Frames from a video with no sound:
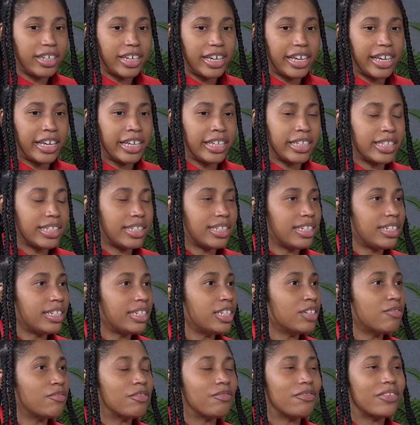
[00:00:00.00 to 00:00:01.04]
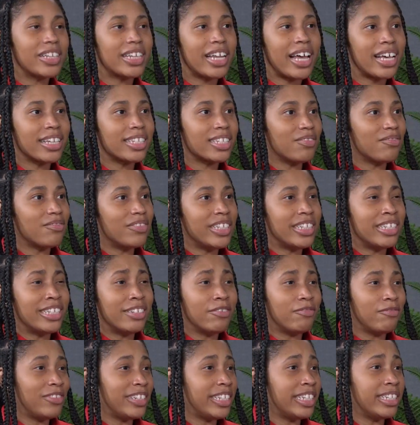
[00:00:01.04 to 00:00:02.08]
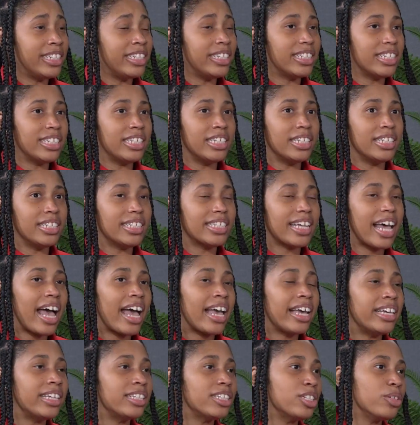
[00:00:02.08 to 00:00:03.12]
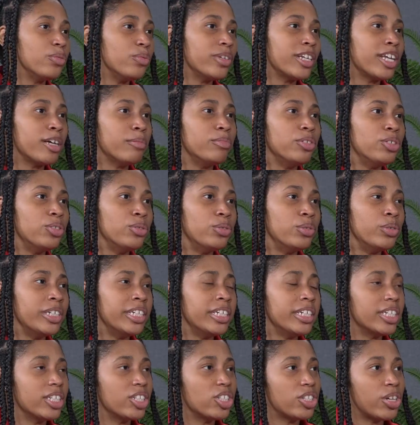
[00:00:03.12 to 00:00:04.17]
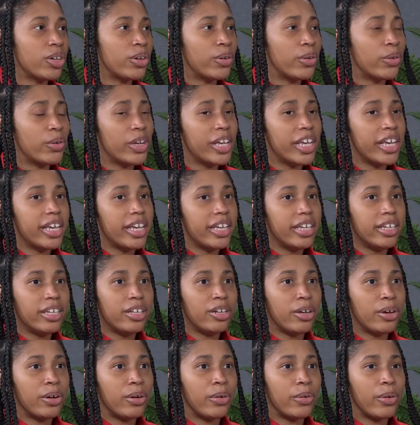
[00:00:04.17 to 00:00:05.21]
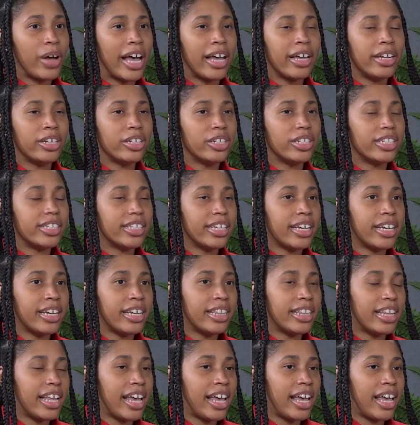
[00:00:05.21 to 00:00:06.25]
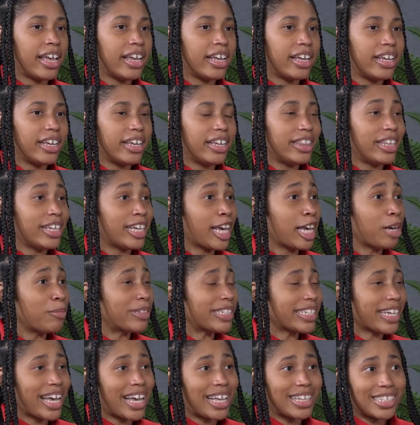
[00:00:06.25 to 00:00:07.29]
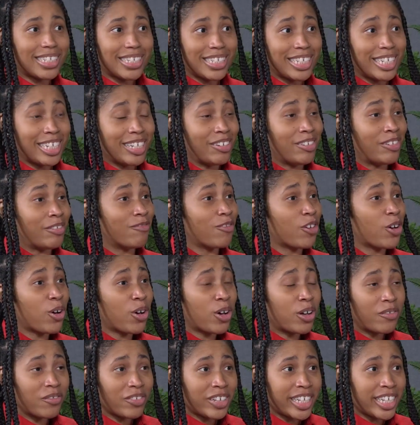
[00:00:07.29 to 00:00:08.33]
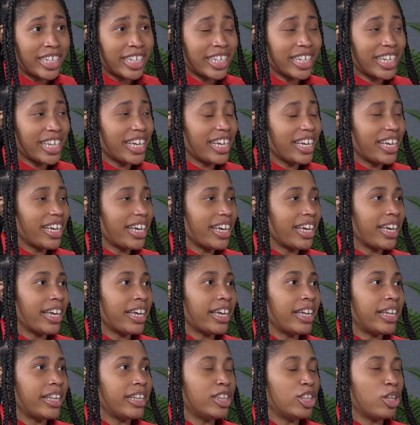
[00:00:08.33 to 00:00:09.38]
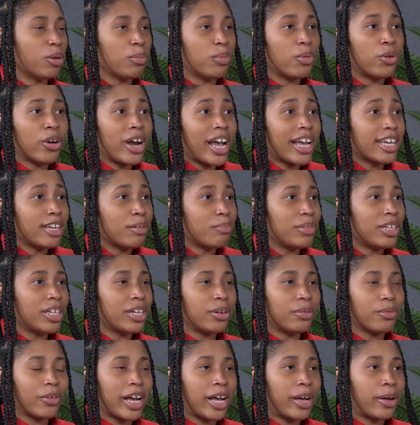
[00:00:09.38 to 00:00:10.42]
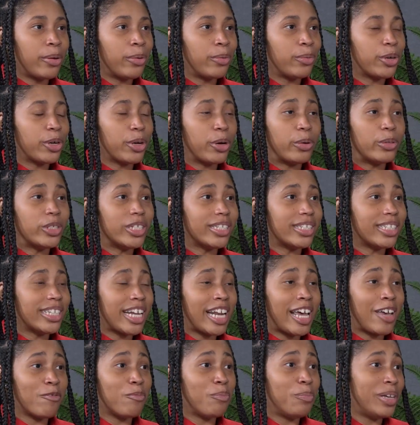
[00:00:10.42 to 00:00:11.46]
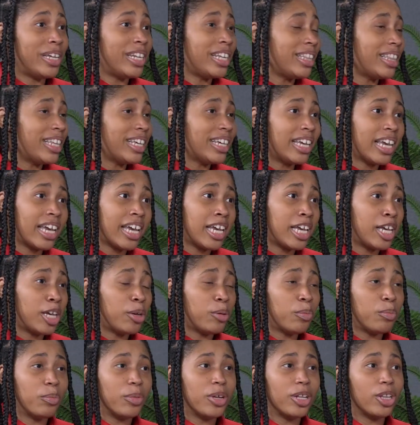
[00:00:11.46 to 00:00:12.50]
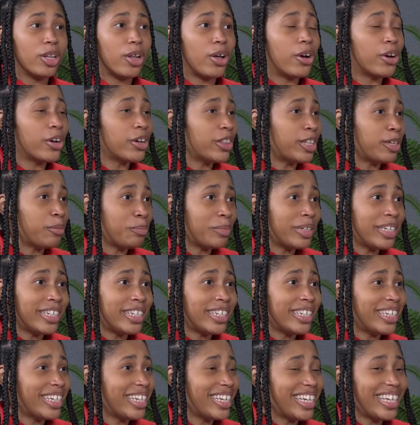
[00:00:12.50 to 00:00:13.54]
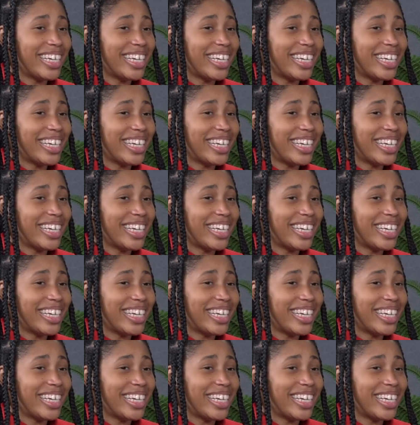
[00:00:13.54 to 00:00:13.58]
and see different philosophies and tie into what I'm doing. So, you know, I understand that the game is constantly evolving and the more I can be around coaches that have been in the game longer than me,